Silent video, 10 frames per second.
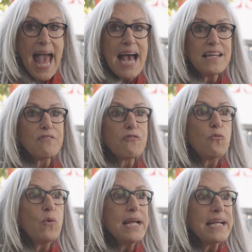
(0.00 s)
And if
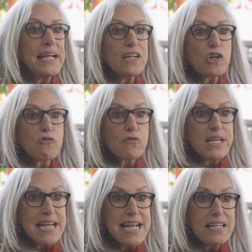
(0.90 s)
we can
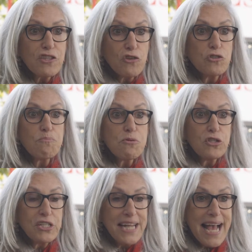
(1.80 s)
create those
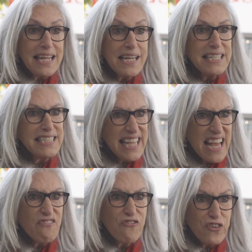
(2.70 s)
personalities
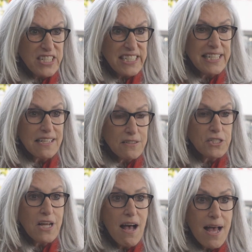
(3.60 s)
every single
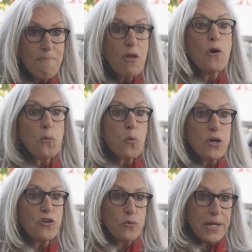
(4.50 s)
time,
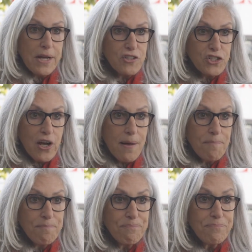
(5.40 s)
we're doing our job.
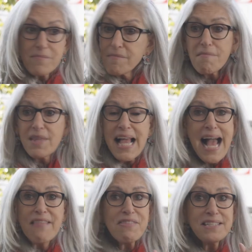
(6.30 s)

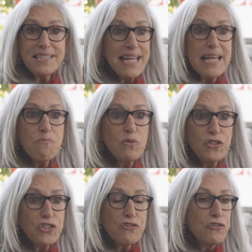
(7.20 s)
And the same
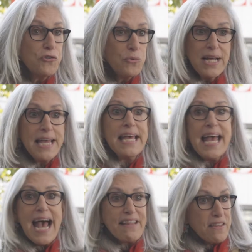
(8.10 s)
was true
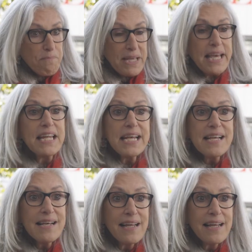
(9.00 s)
at the beginning